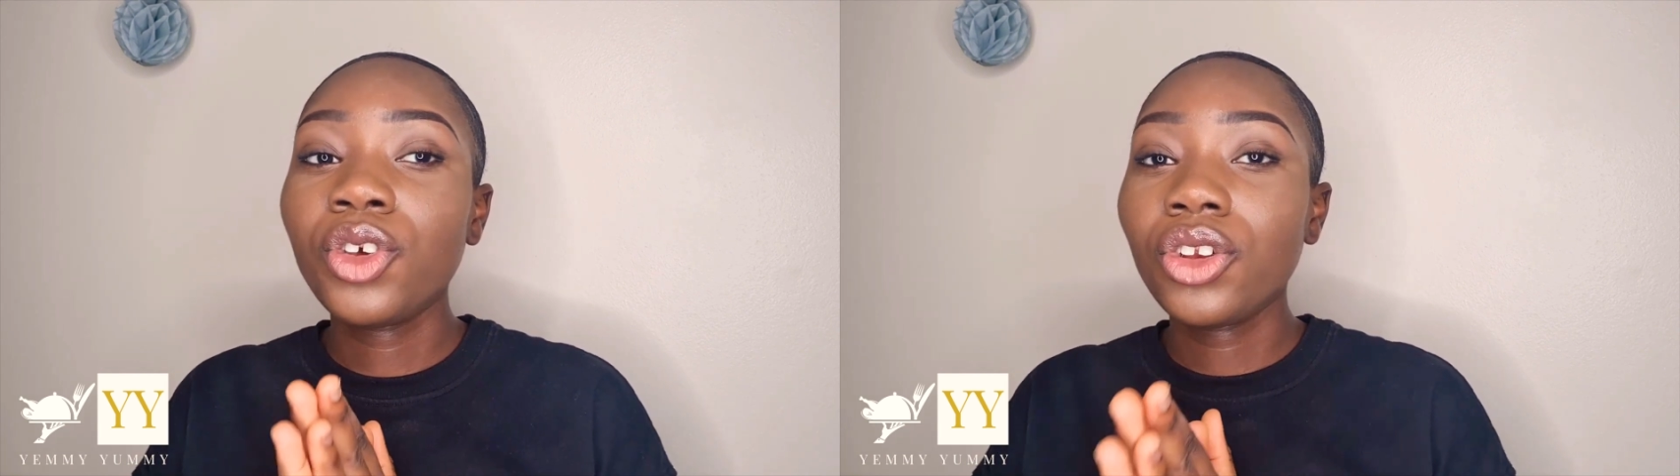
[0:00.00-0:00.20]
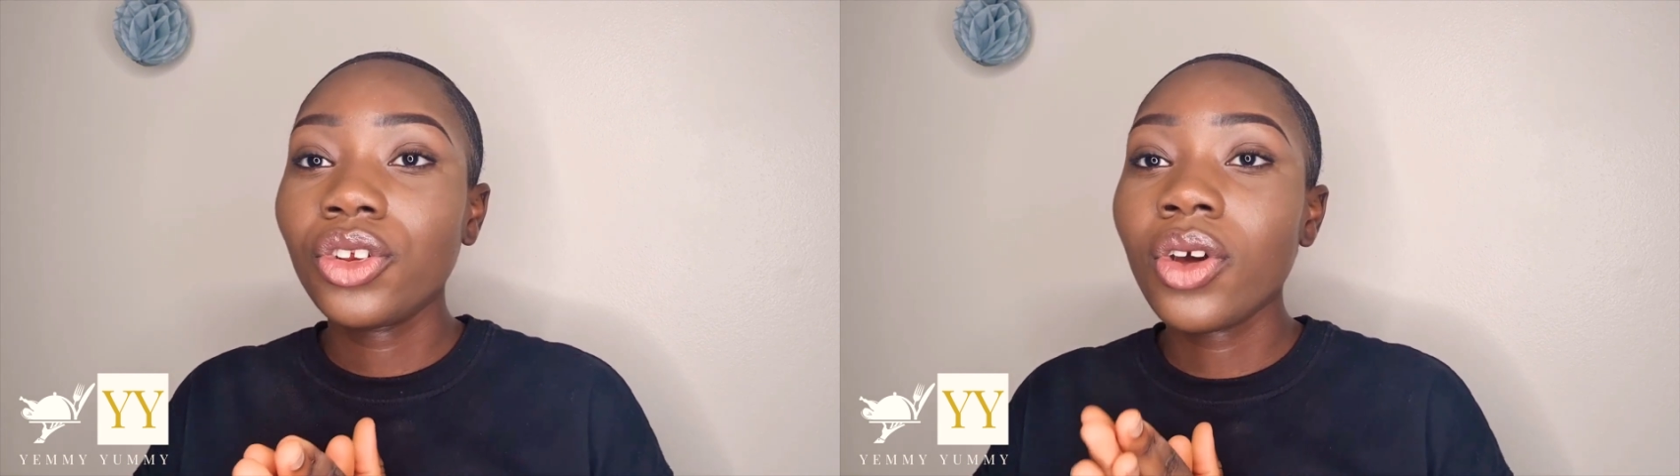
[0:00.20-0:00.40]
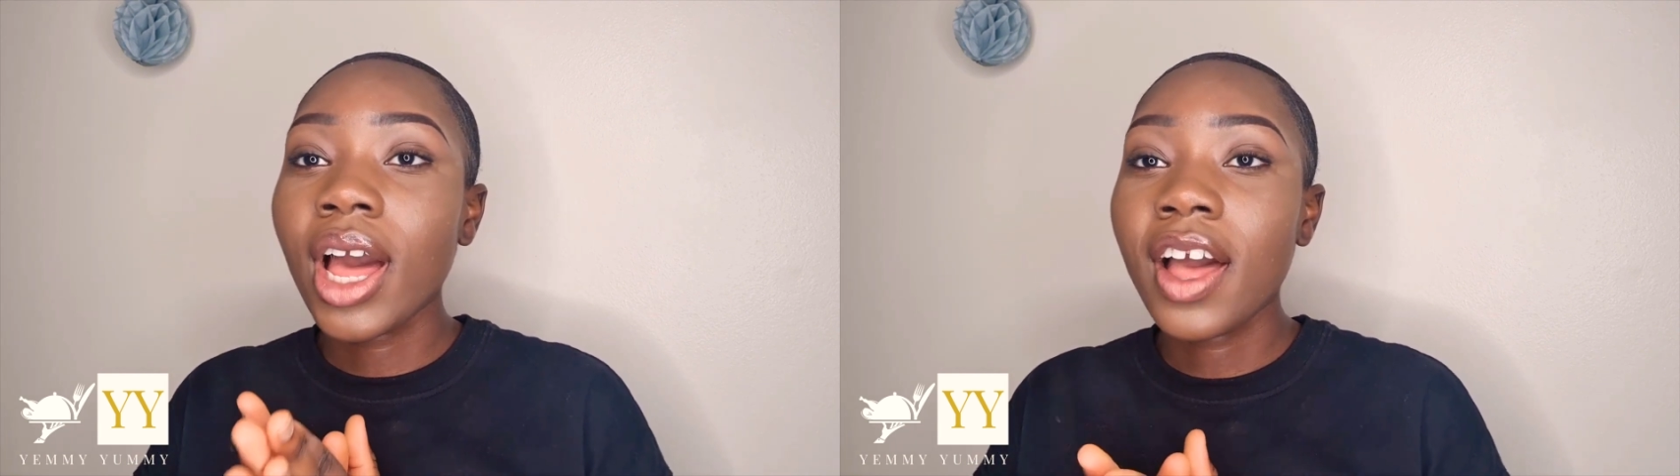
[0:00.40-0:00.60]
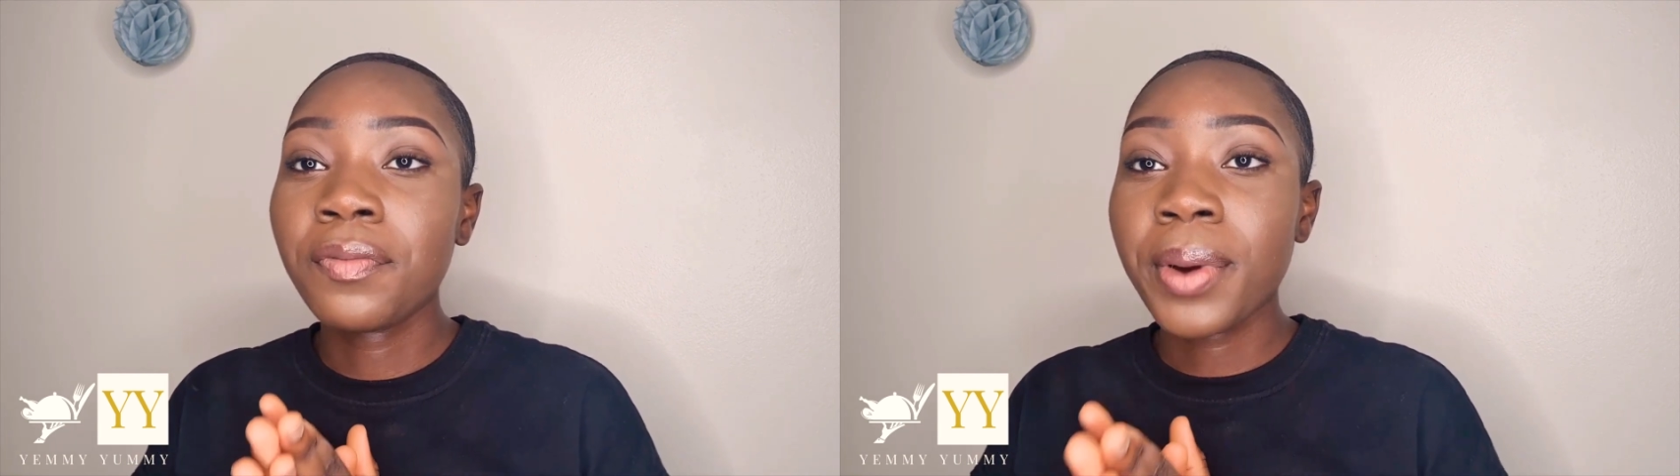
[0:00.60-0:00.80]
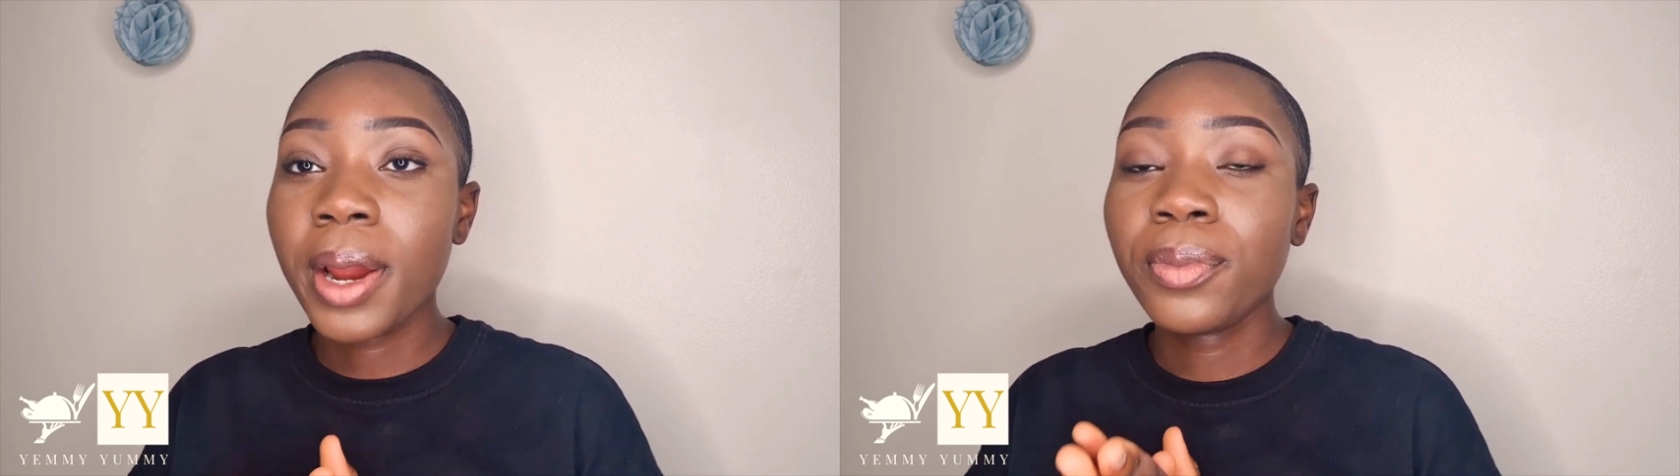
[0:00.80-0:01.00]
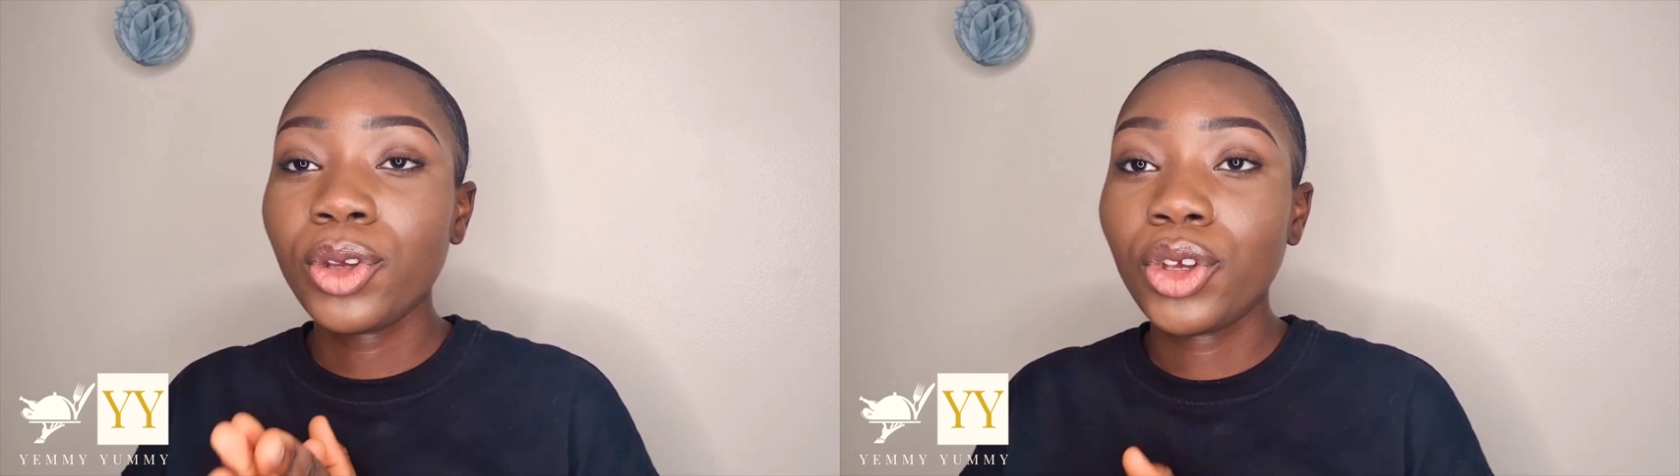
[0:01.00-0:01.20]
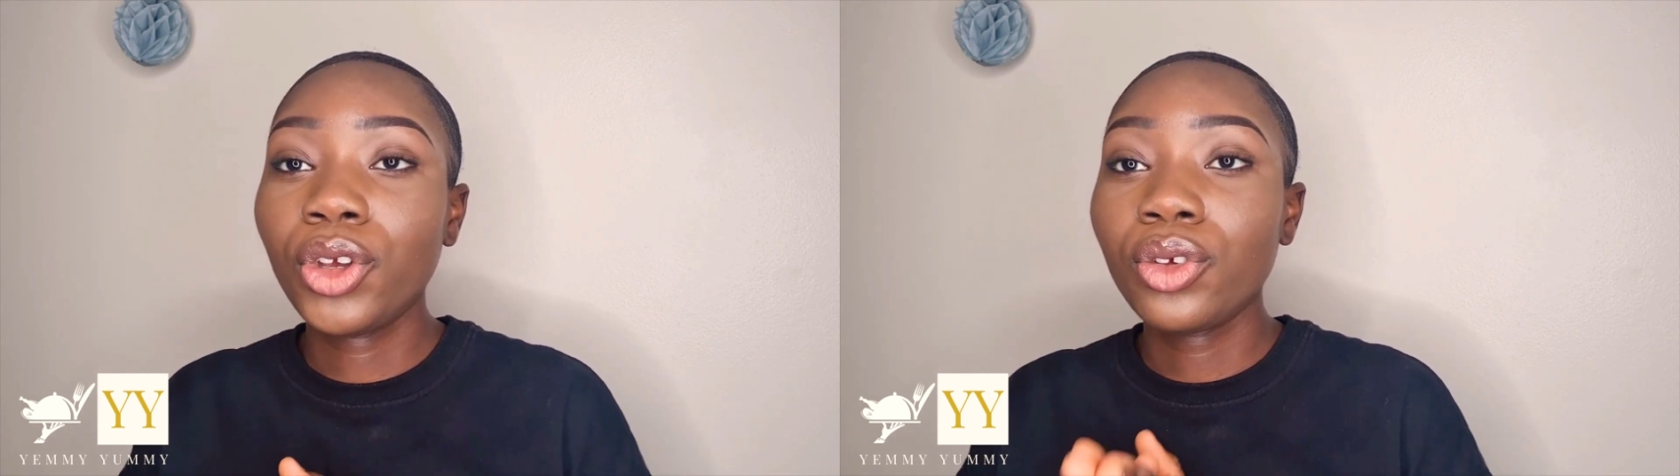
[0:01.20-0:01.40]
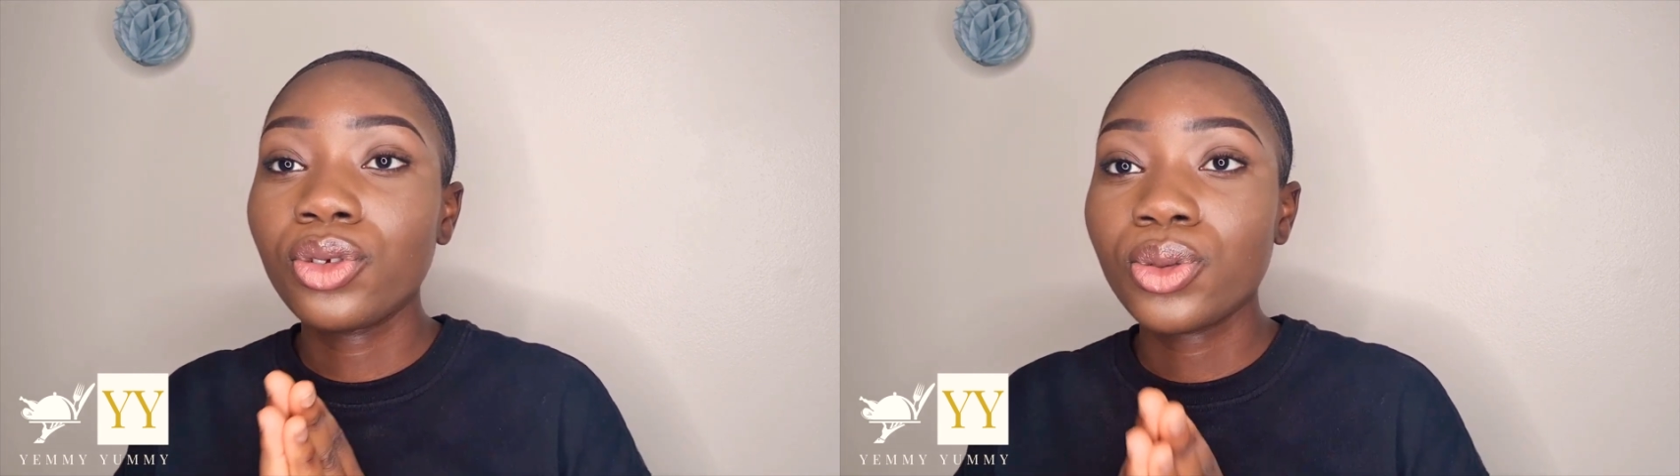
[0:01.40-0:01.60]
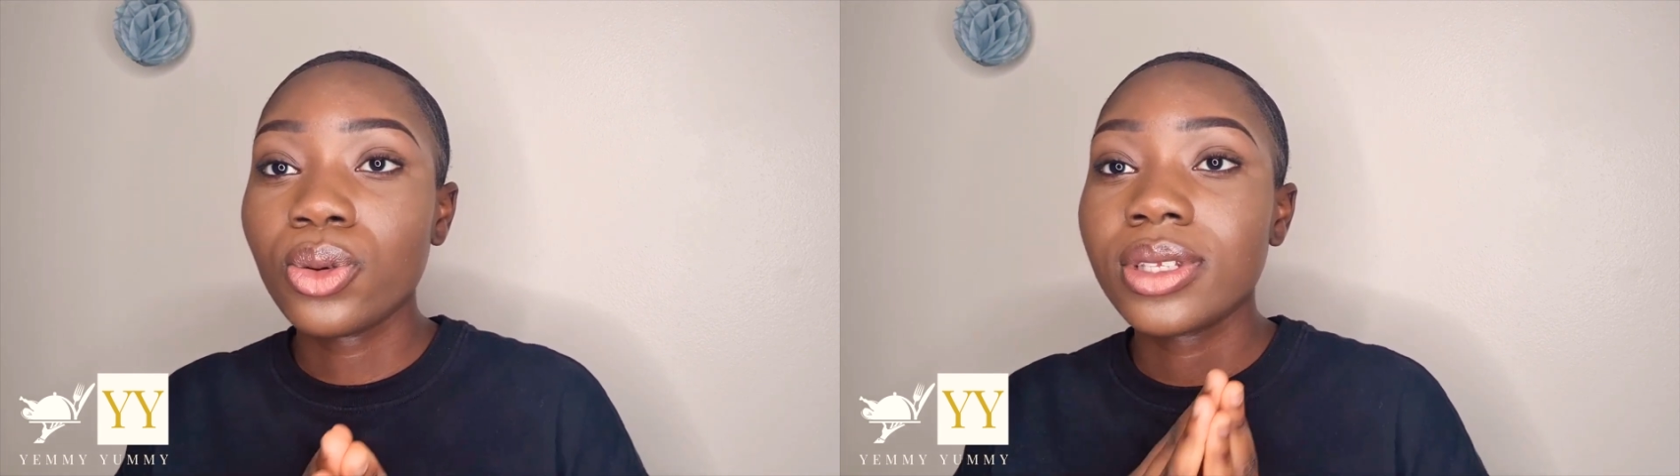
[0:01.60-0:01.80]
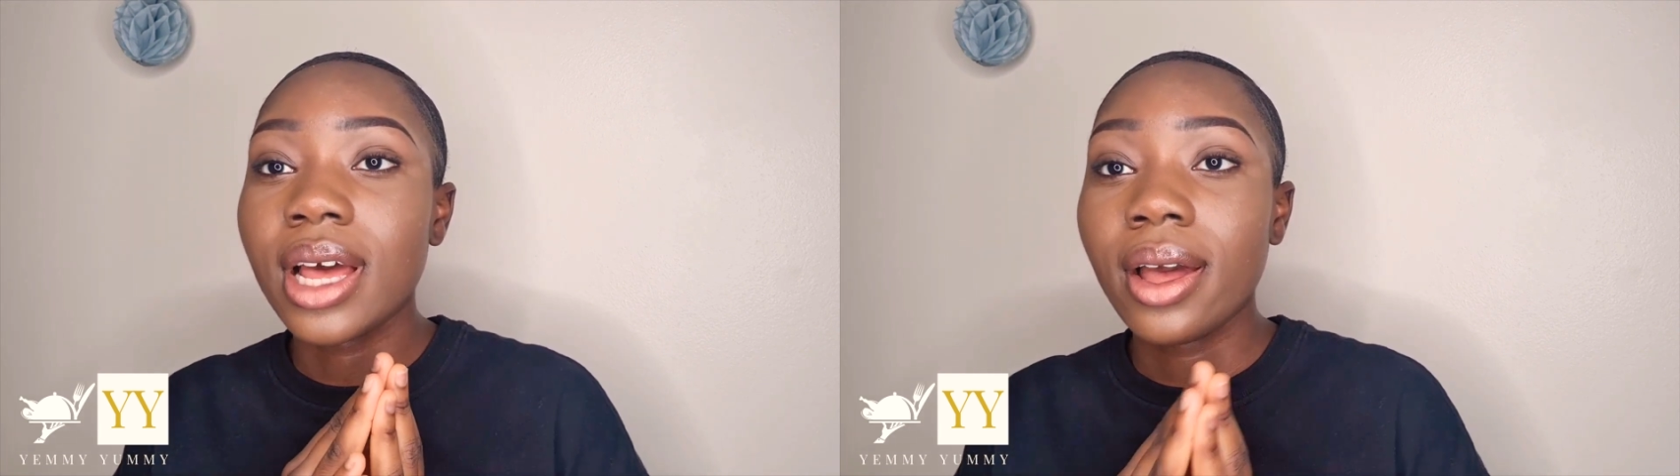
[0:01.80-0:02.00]
you do not have barbecue
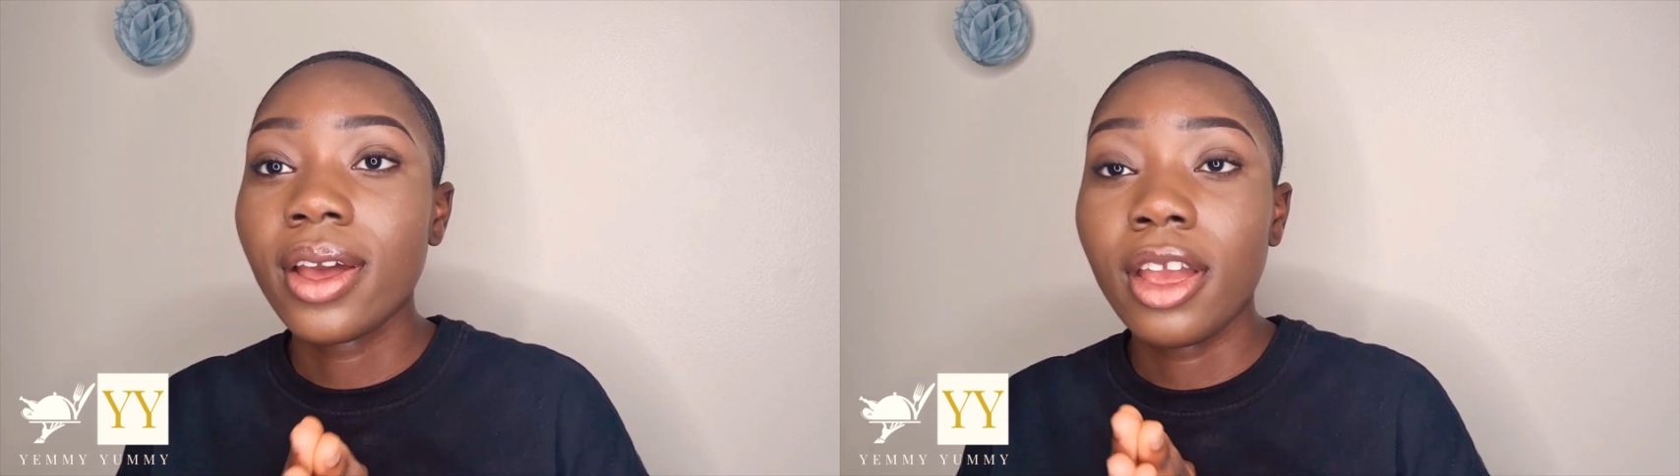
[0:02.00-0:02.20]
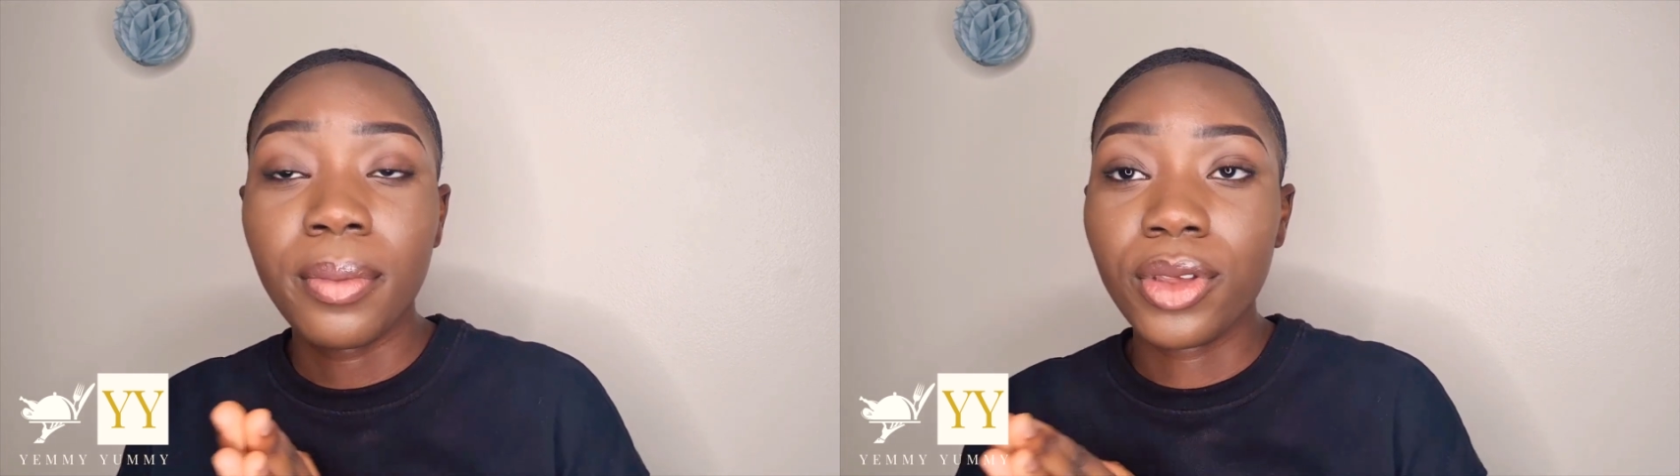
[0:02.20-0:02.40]
sauce at home,